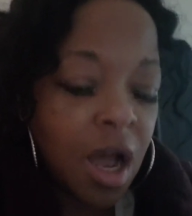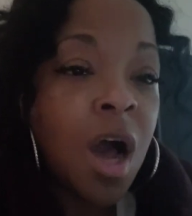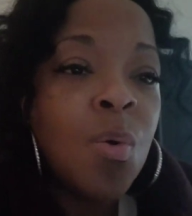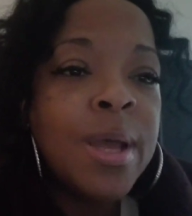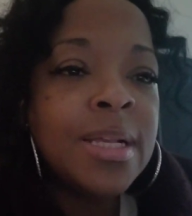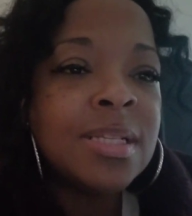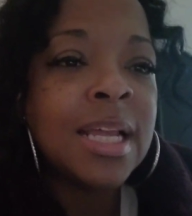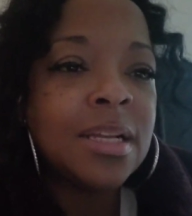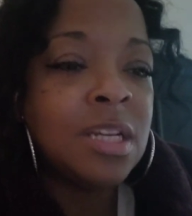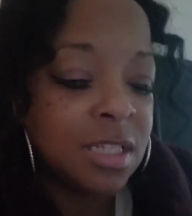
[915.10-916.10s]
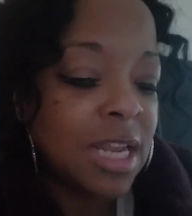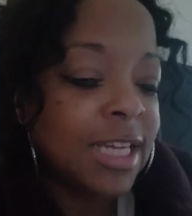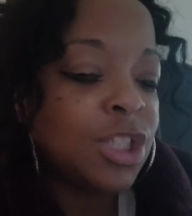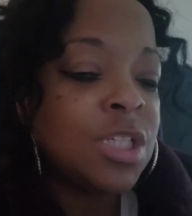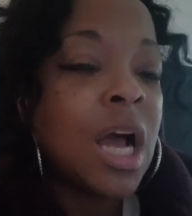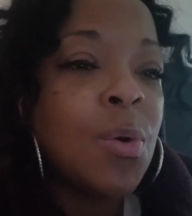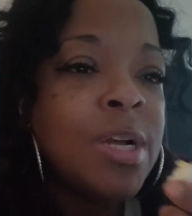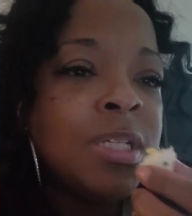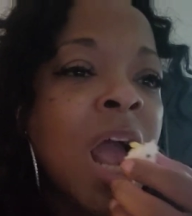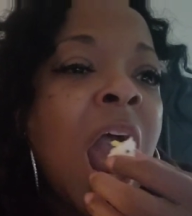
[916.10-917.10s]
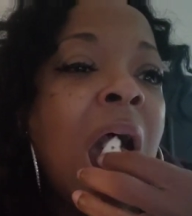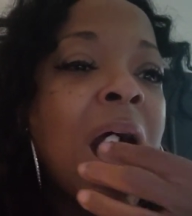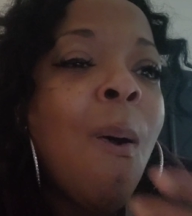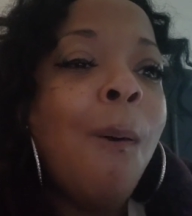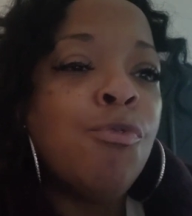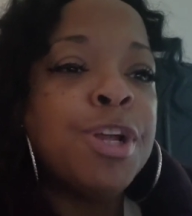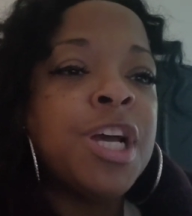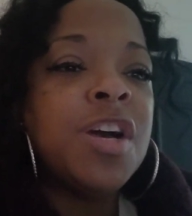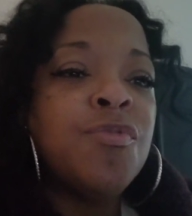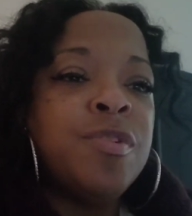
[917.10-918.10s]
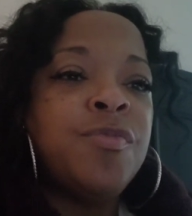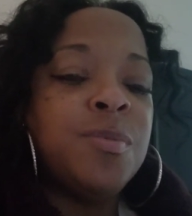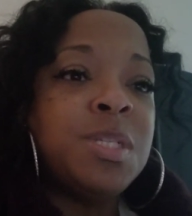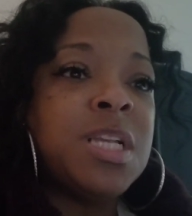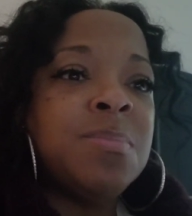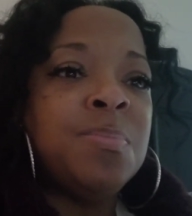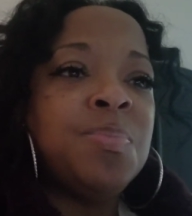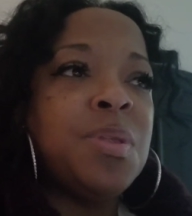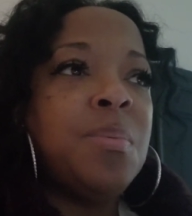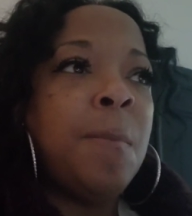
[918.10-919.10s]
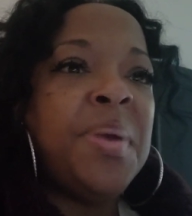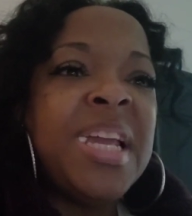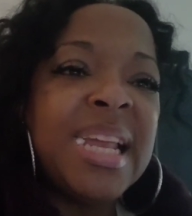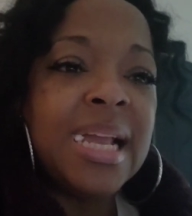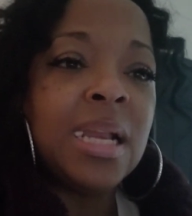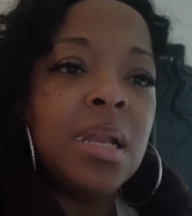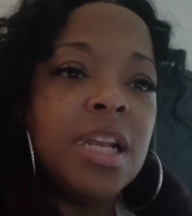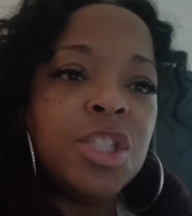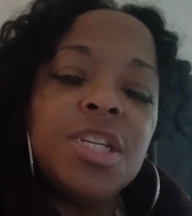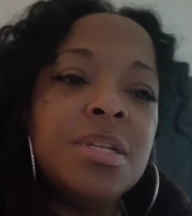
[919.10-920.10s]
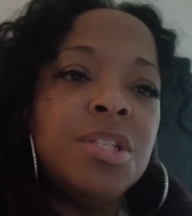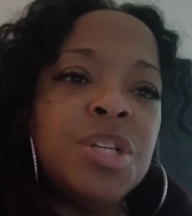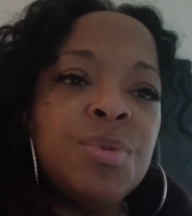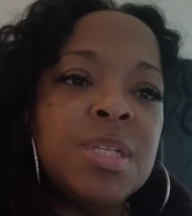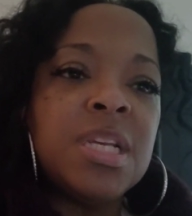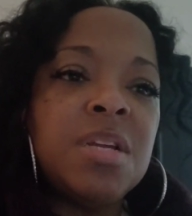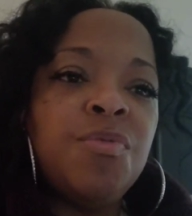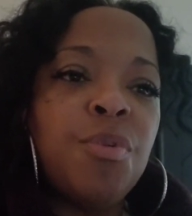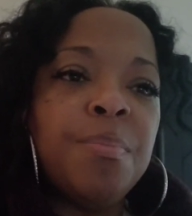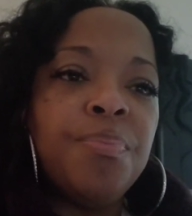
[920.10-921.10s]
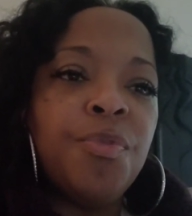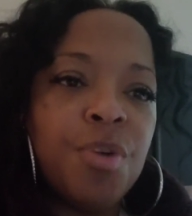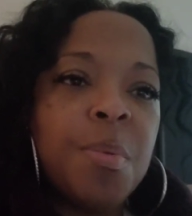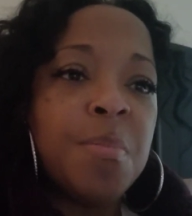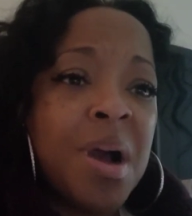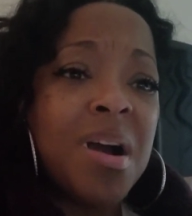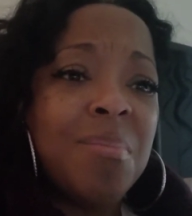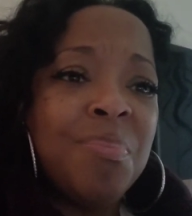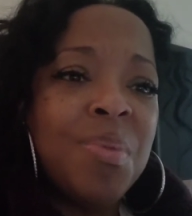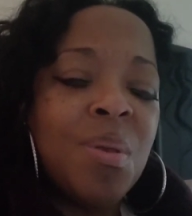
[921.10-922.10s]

always looks like she's always recovering from some beating that she received from her mom.